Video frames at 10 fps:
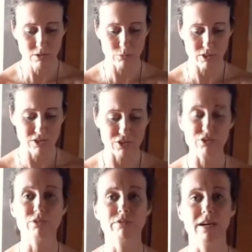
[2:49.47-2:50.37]
What are the
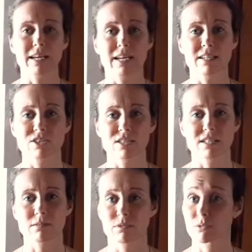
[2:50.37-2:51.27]
unifying
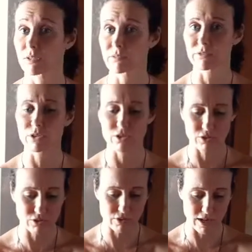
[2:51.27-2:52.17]
energies between
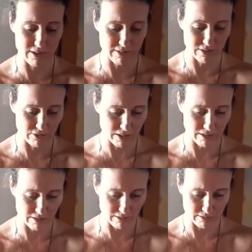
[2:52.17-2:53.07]
Virgo and their
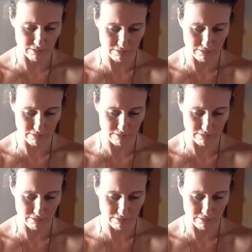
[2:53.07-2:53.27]
other?